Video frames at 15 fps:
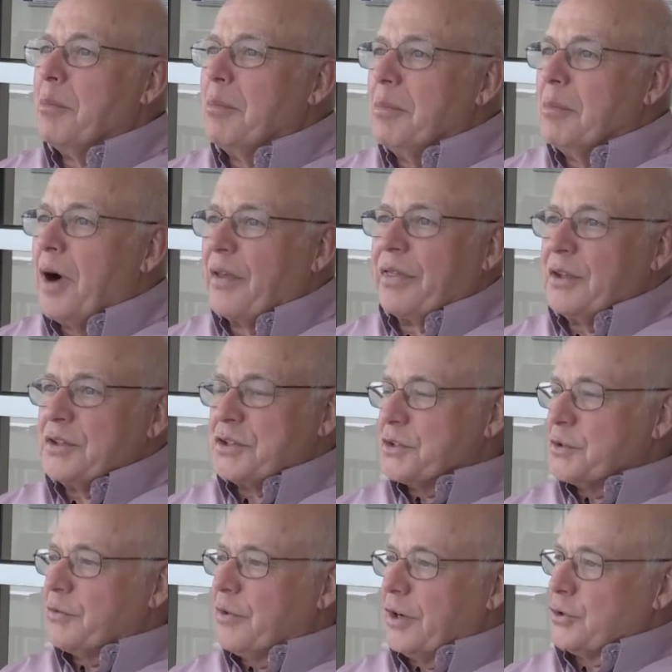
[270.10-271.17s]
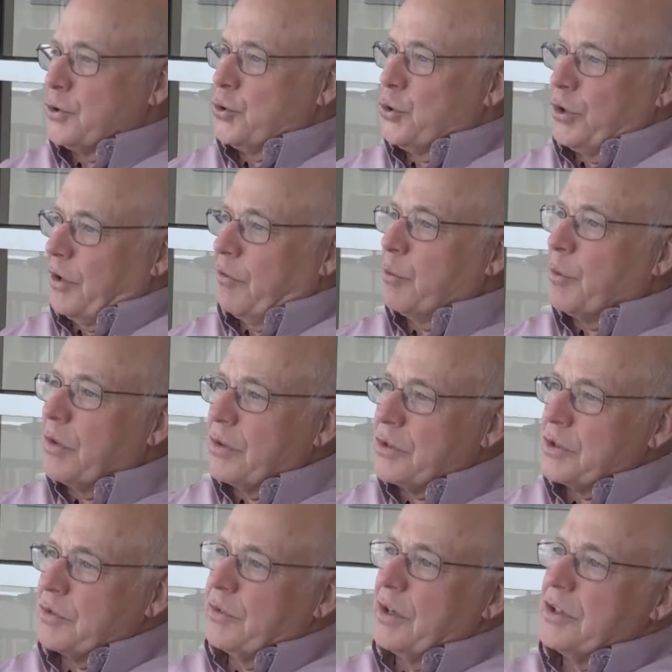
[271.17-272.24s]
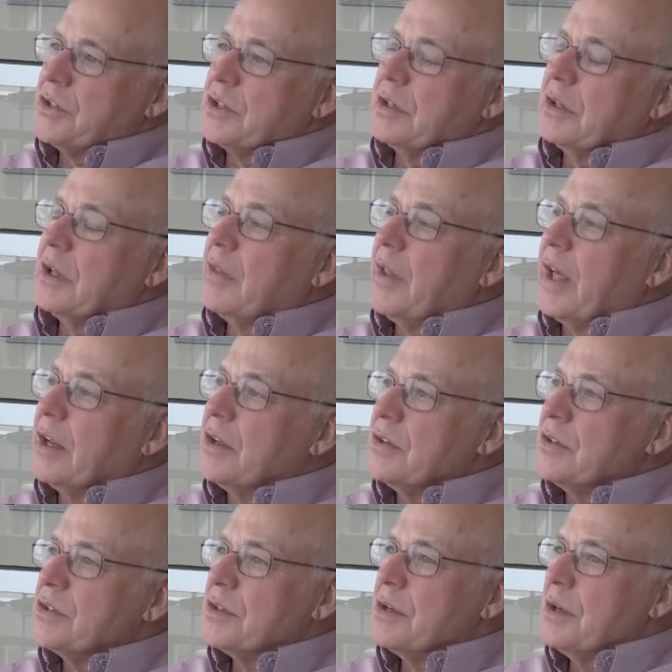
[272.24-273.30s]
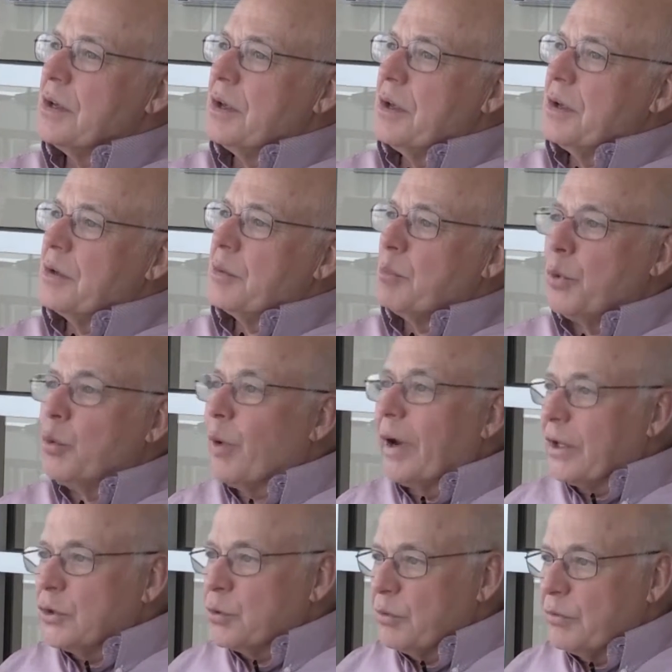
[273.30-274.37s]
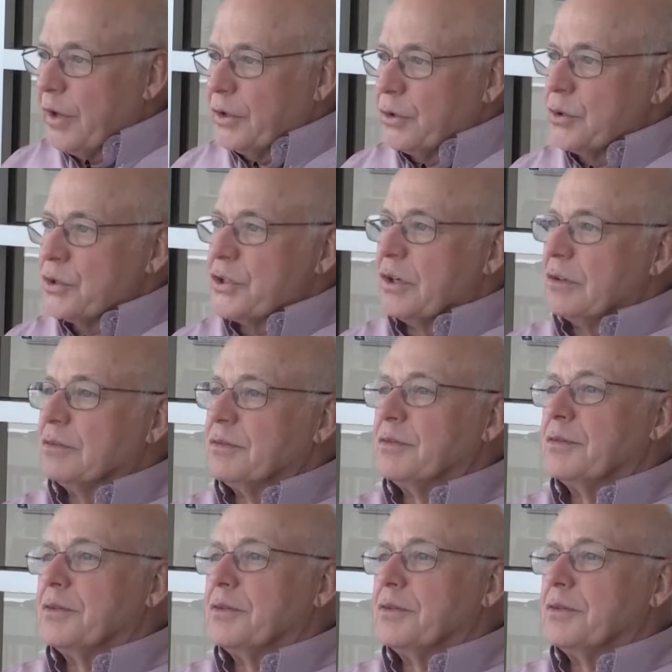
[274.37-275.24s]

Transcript: my thesis advisor should have given me this advice, and that is be ready to invent yourself,